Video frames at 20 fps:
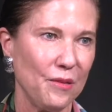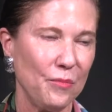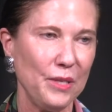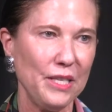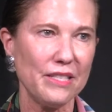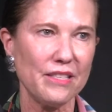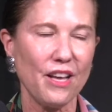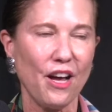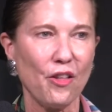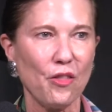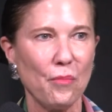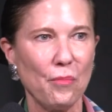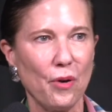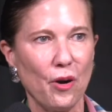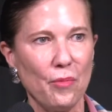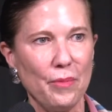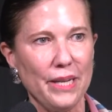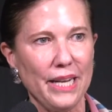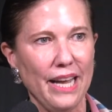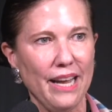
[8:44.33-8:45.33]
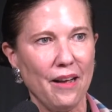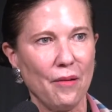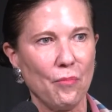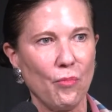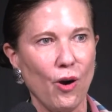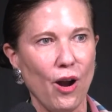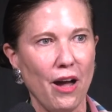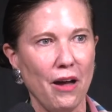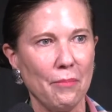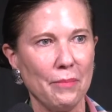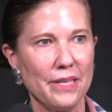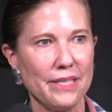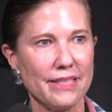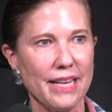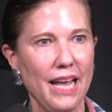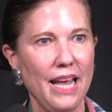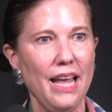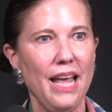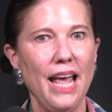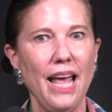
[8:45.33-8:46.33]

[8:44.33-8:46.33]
and we saw the Birmingham Promise